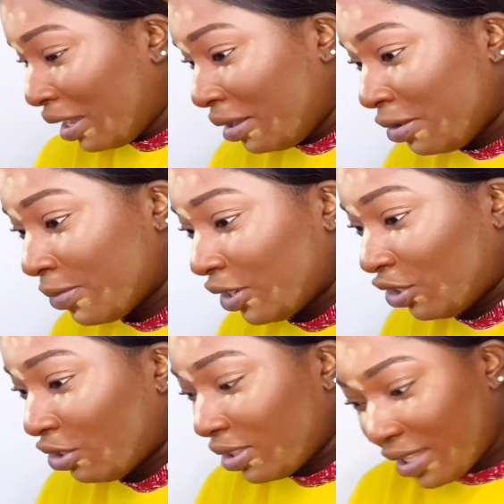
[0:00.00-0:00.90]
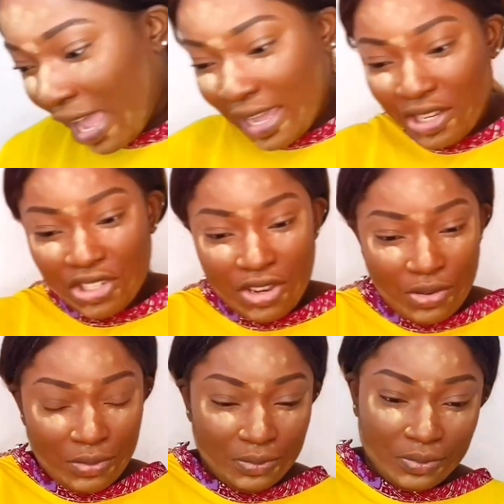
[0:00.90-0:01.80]
But trust I a channel.
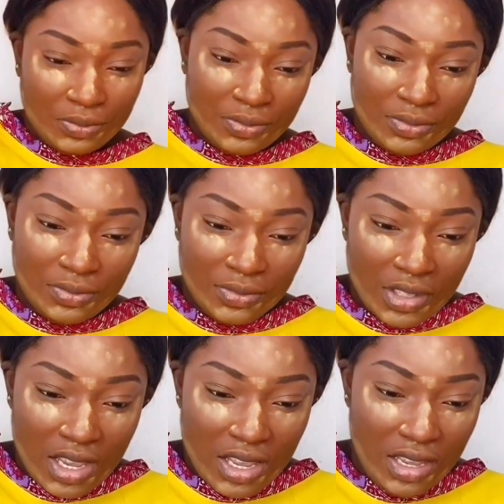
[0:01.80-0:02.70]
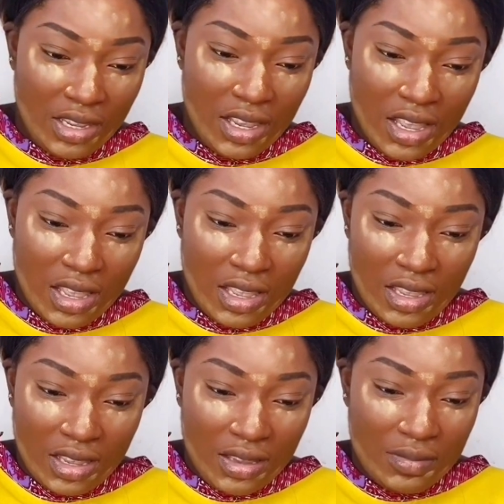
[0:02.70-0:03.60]
Hey,
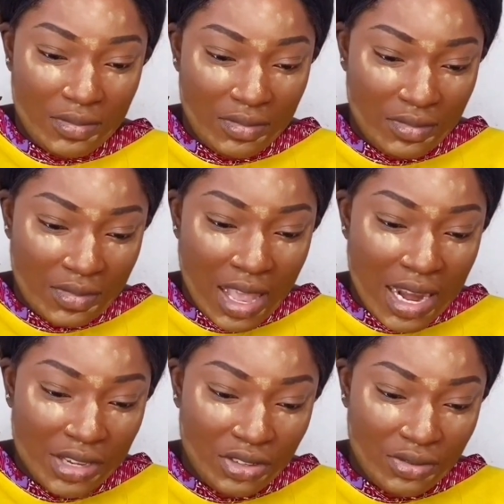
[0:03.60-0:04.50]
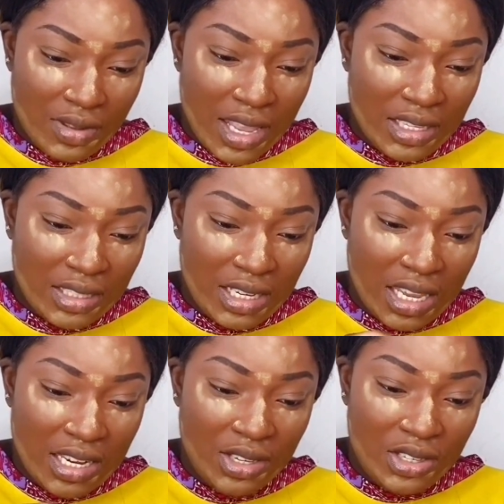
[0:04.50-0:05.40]
eyelashes, right? It's a
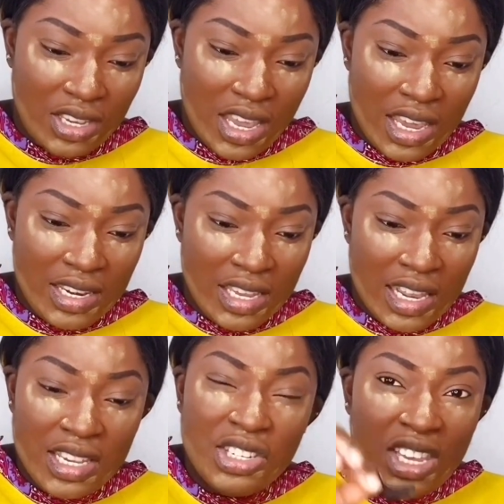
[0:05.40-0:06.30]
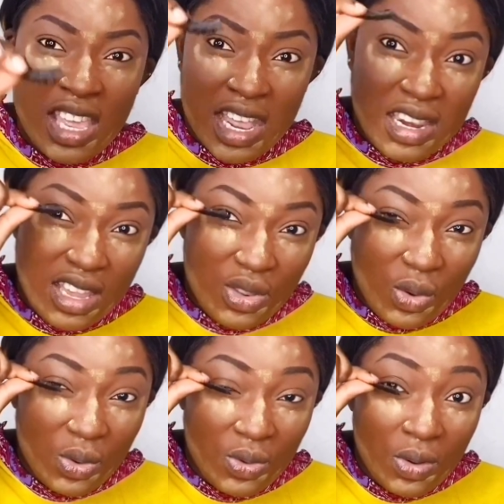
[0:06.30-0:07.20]
yeddy, Nino.
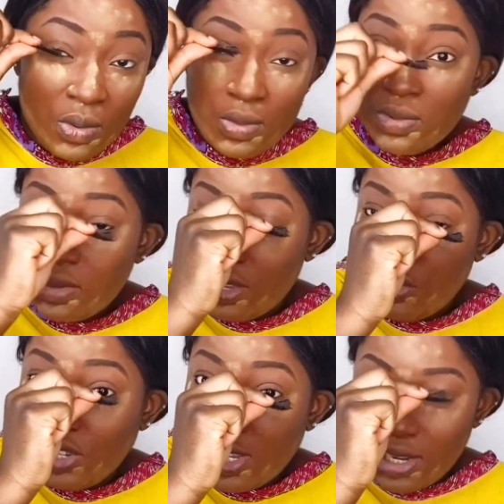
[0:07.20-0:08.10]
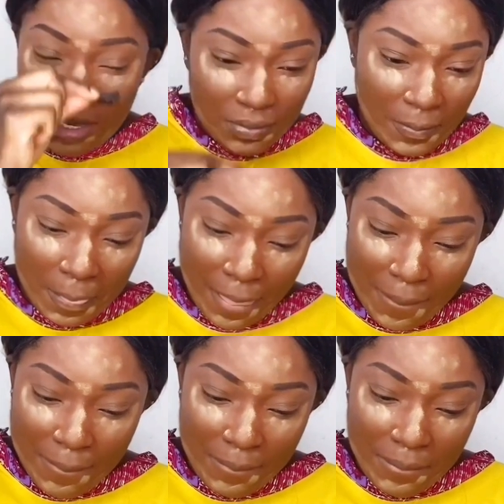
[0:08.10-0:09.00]
Oh, is she a ni?
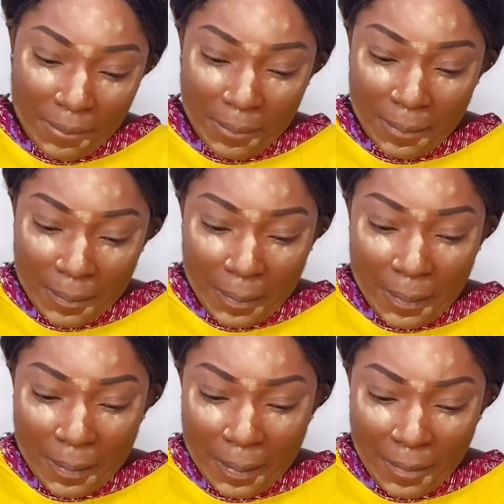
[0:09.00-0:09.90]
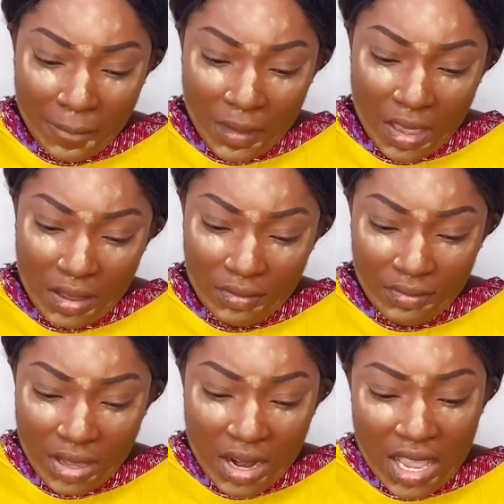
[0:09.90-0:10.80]
Hey,
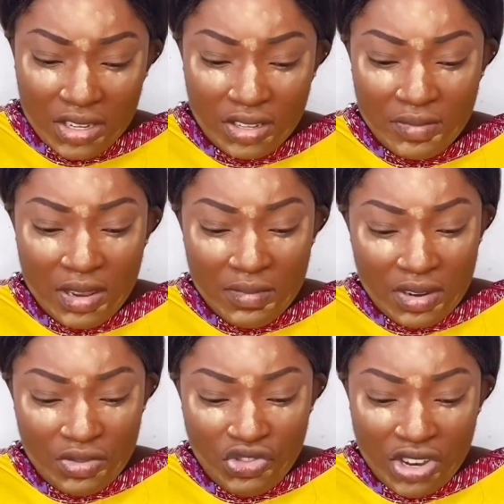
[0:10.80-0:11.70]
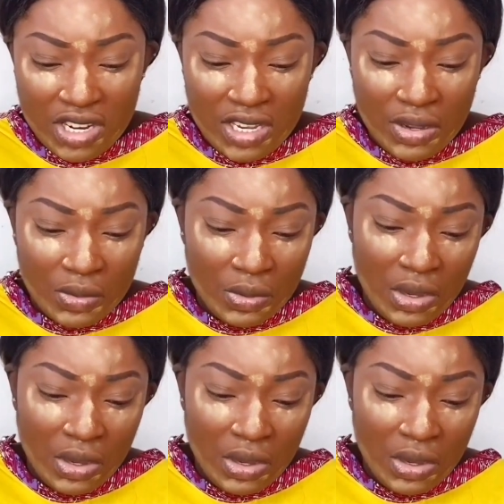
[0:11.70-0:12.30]
eyelashes, I'm naming a tree, dino.